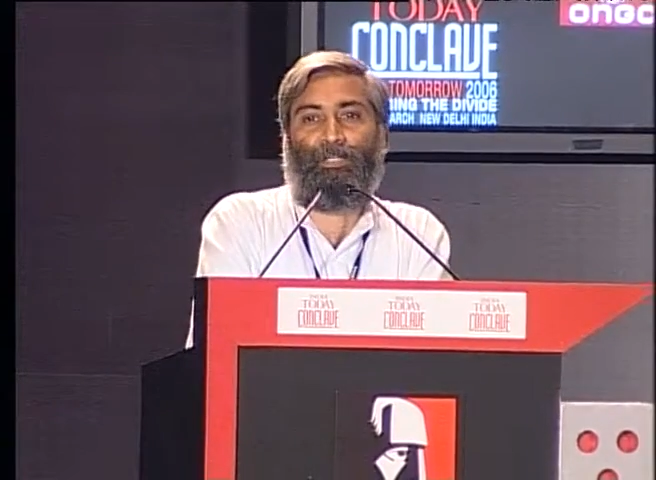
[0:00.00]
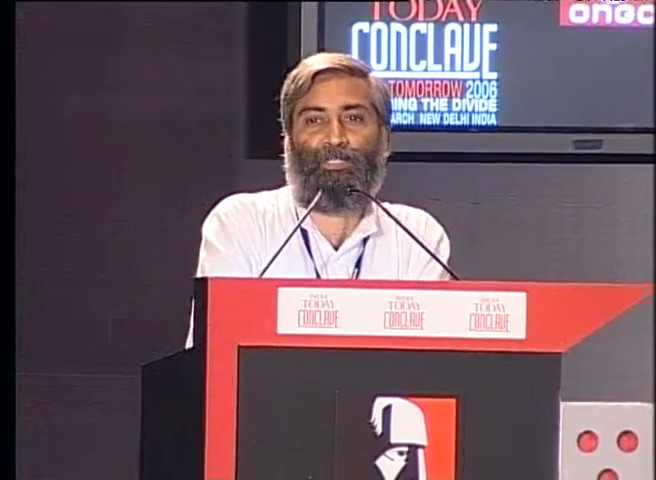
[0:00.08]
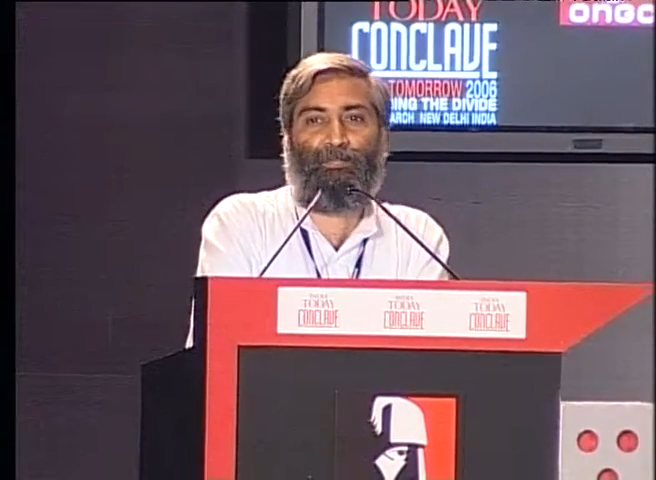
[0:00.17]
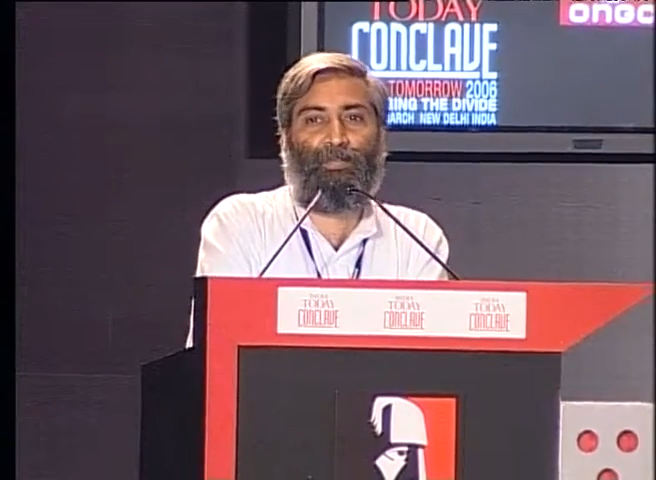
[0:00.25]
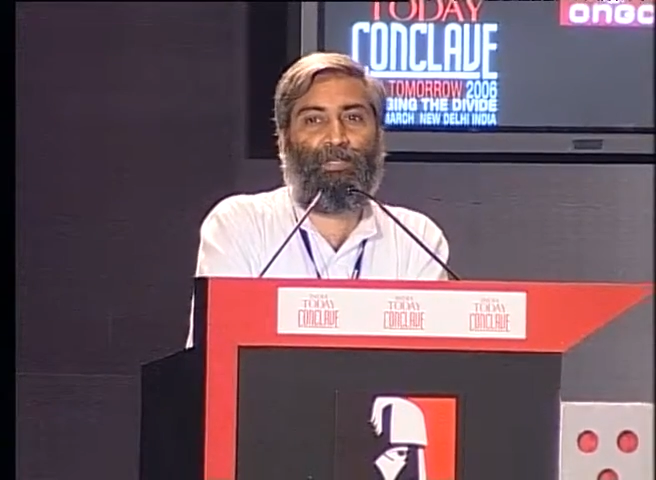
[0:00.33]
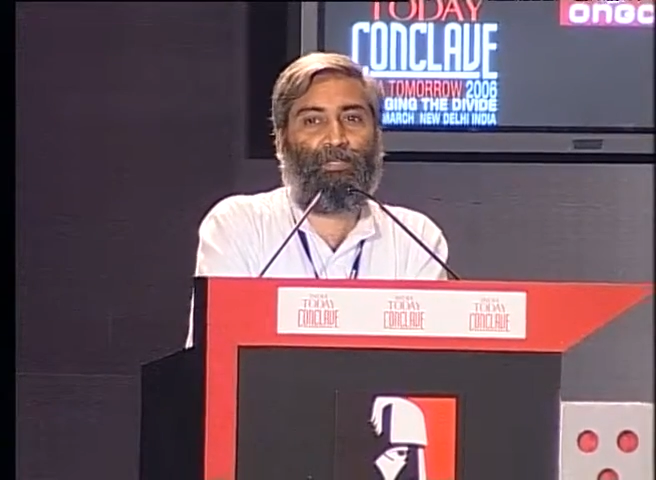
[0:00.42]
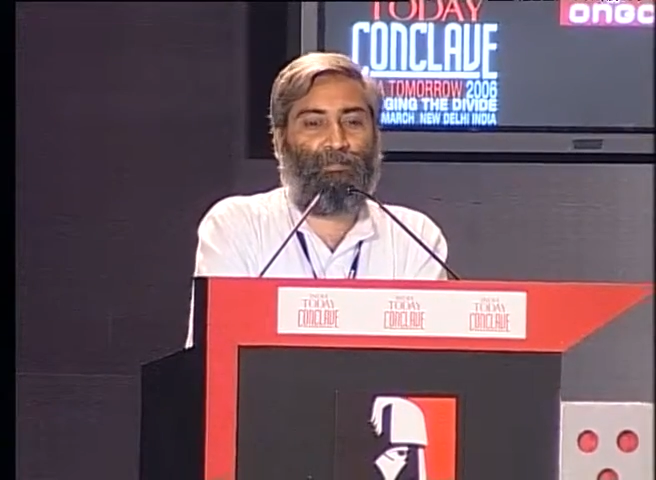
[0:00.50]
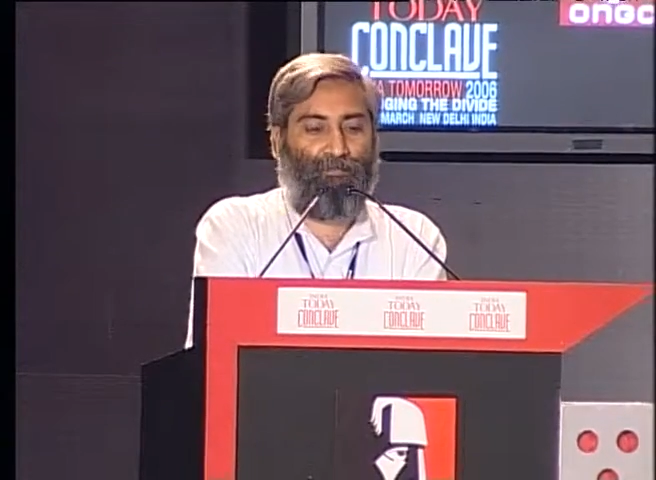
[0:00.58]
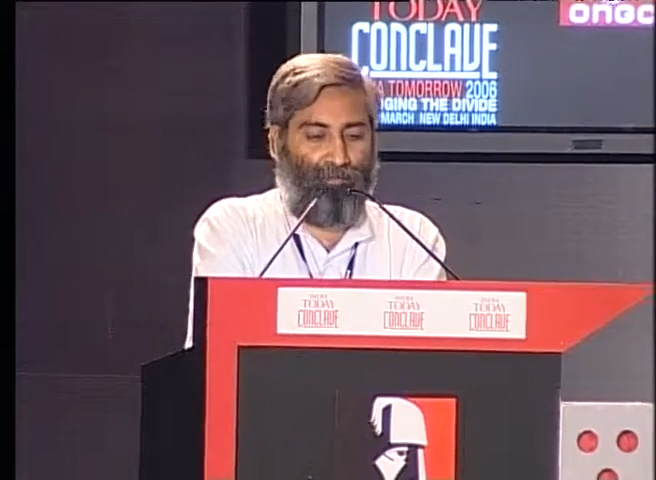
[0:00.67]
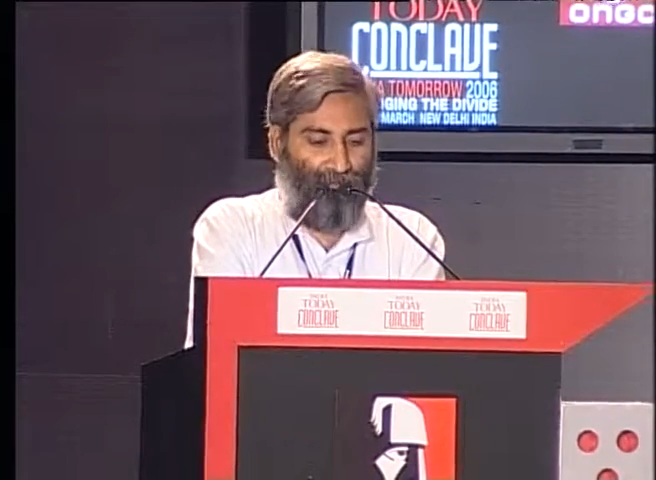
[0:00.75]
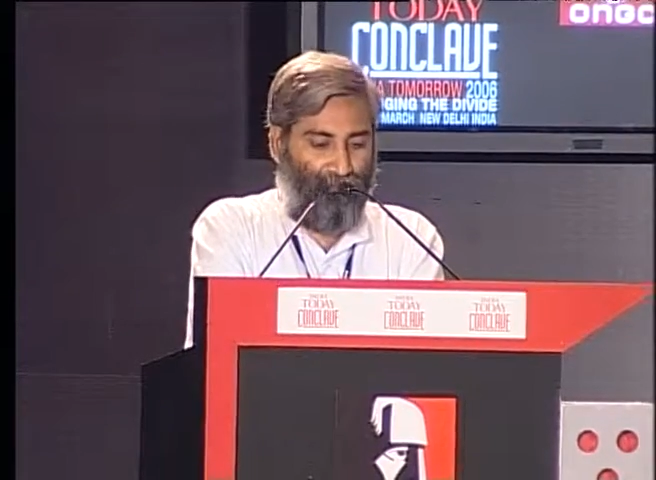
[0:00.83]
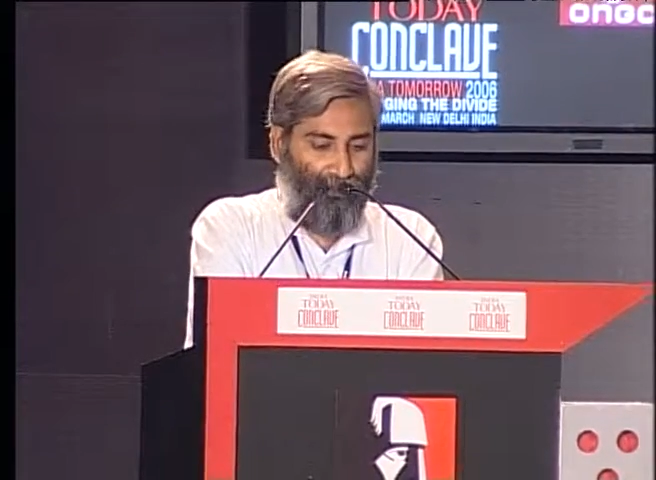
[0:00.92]
speaking
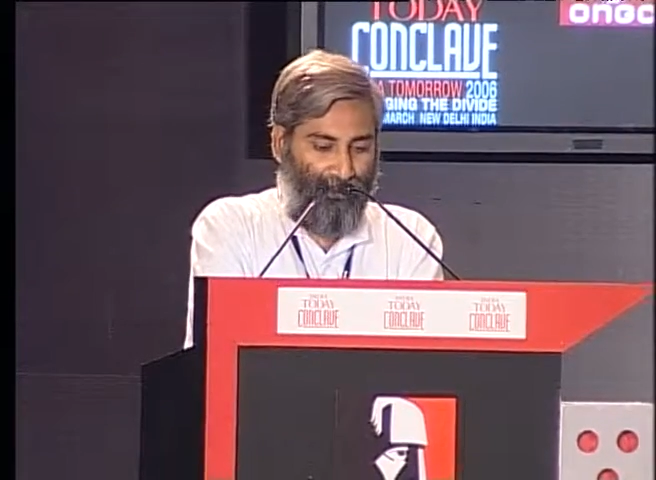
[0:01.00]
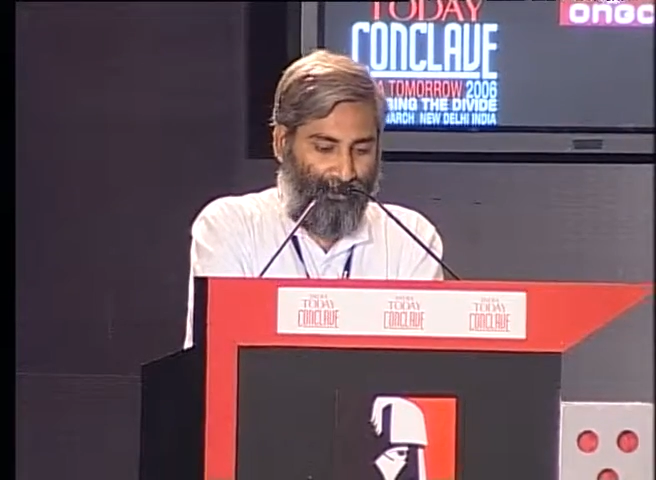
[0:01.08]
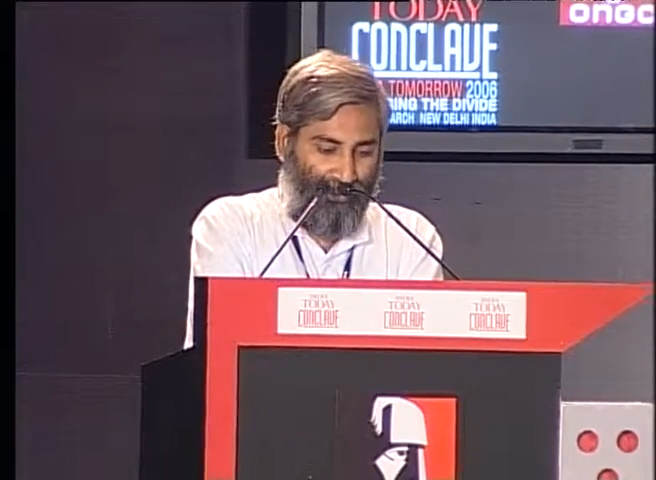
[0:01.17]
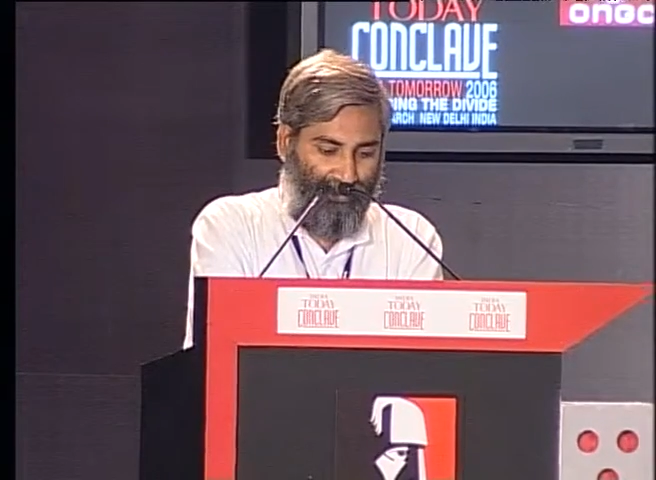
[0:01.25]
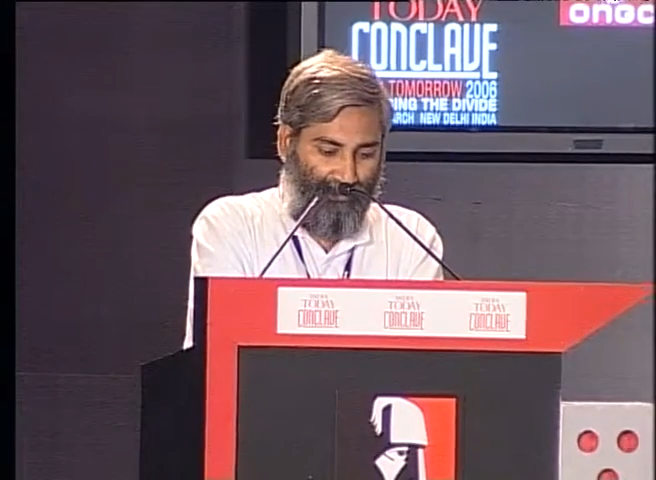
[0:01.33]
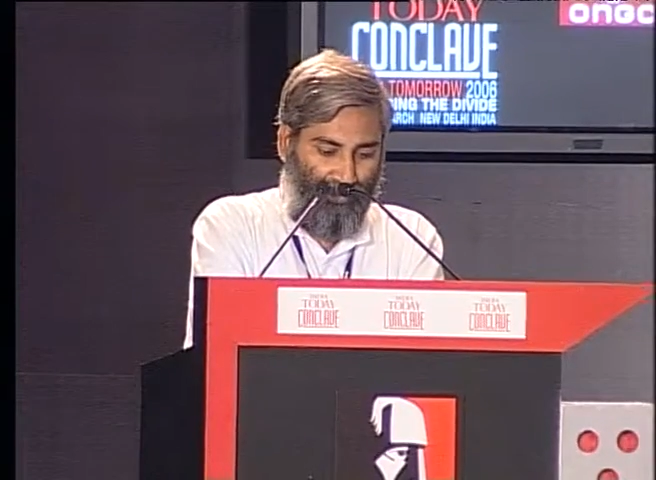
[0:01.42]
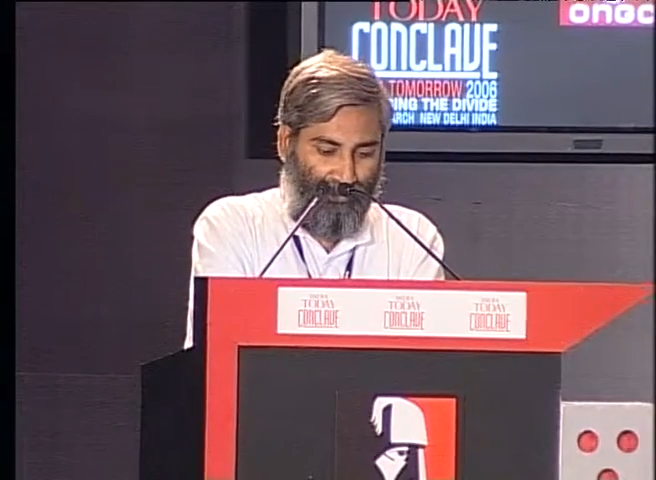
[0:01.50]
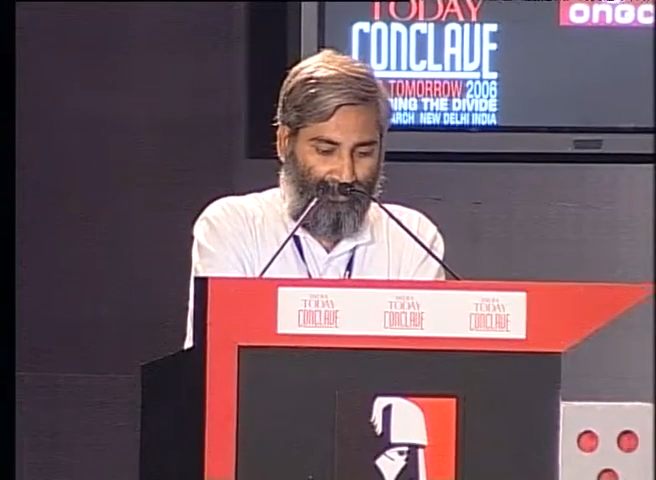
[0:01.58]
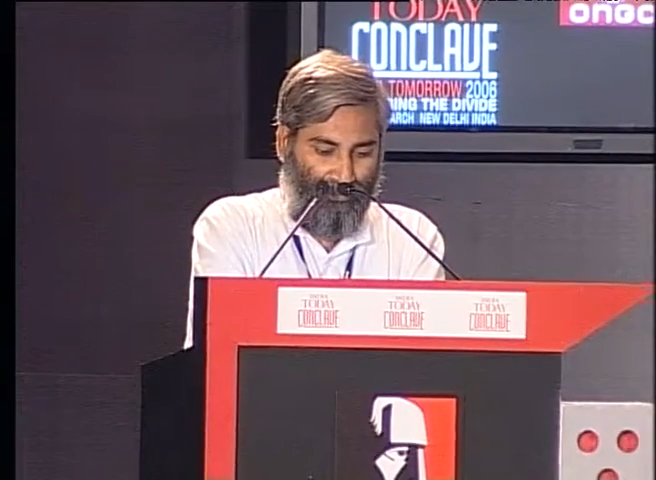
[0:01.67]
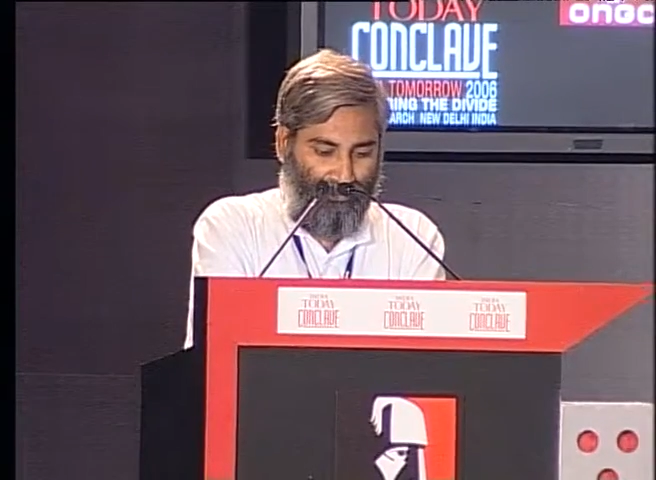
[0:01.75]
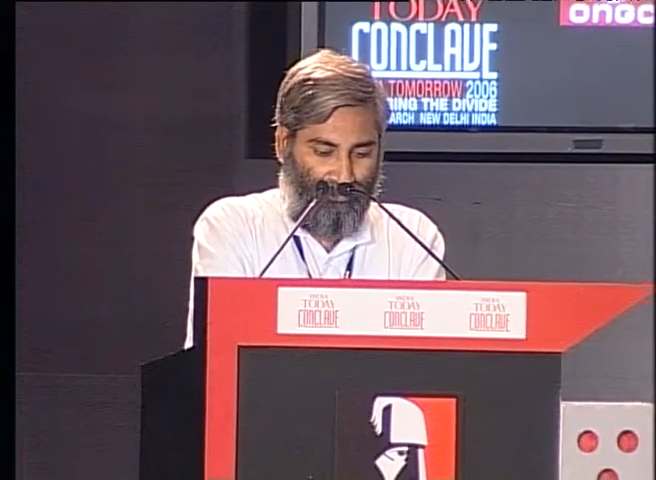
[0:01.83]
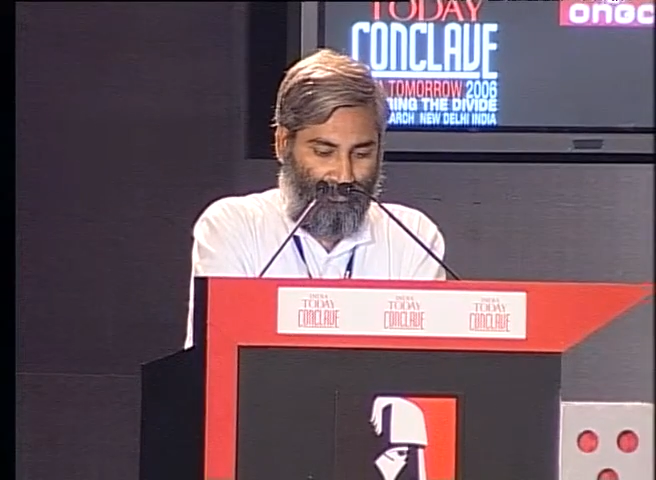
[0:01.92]
from my
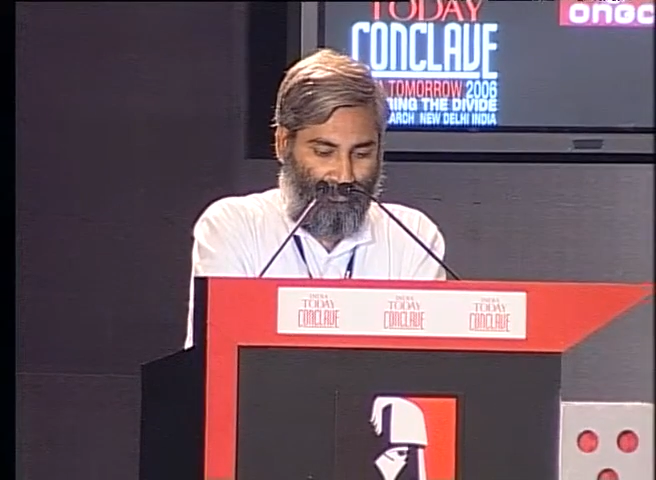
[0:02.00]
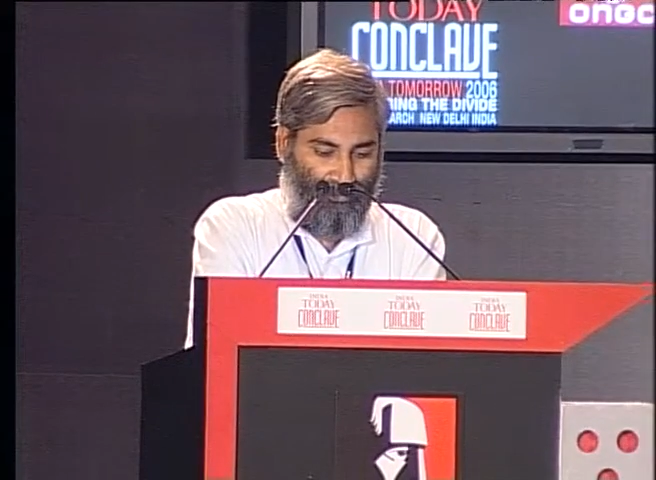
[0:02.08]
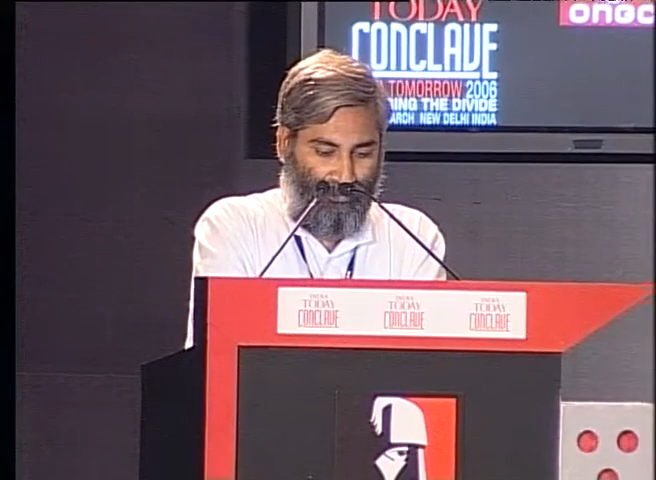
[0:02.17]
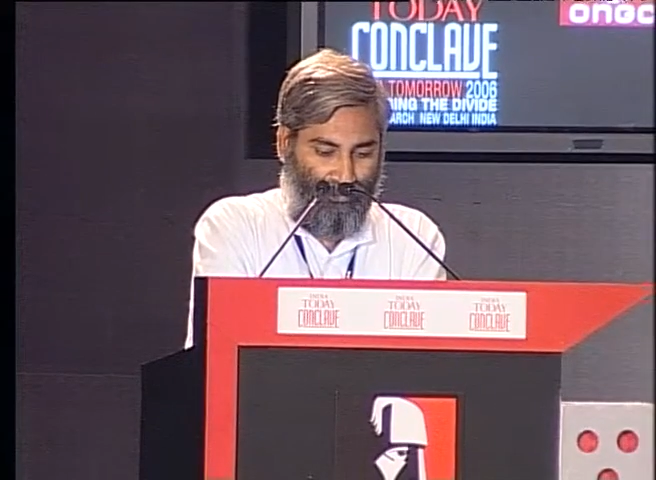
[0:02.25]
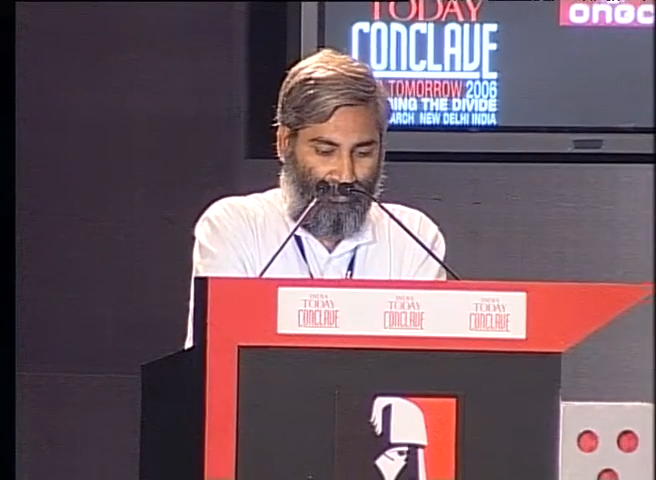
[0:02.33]
experience uh,